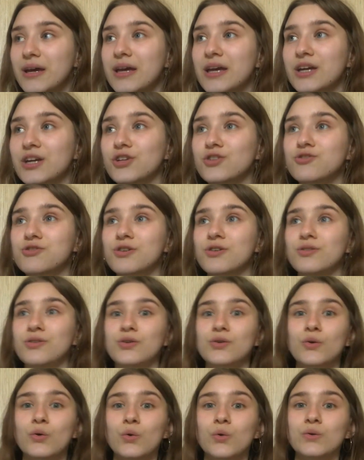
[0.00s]
It can show
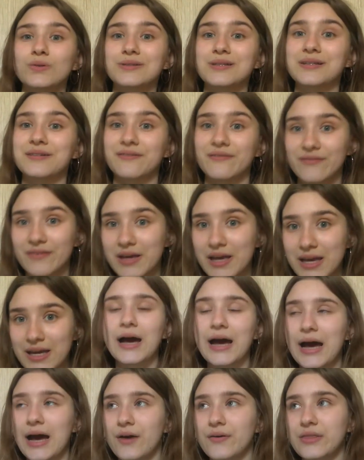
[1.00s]
you cause and effect,
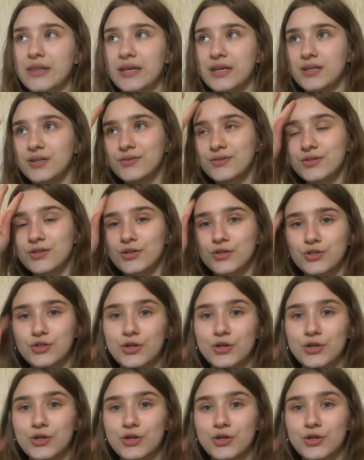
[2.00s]
how these